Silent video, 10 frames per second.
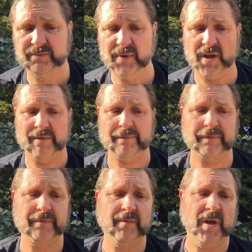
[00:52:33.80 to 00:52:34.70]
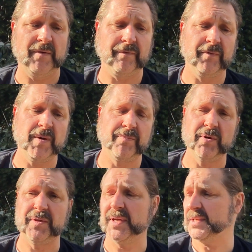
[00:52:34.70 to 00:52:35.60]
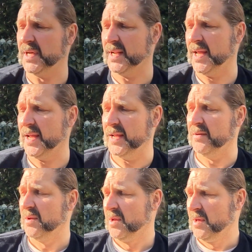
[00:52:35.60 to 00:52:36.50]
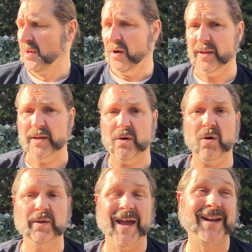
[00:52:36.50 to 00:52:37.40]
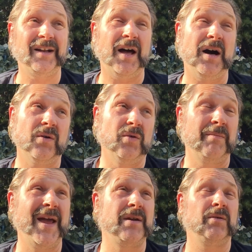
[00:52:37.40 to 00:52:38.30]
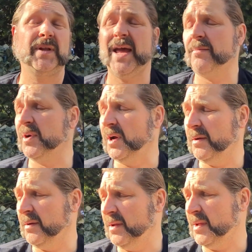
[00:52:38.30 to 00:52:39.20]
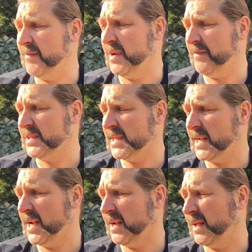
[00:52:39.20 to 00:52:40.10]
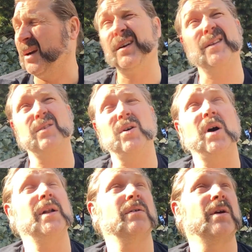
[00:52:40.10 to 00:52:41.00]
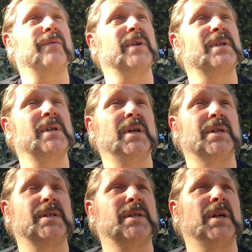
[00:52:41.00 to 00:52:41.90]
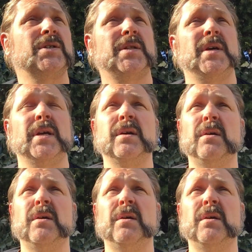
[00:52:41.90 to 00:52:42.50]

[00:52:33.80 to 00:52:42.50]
if we put this on an old analog or manual camera, even if it's not analog, I don't know if this is such thing.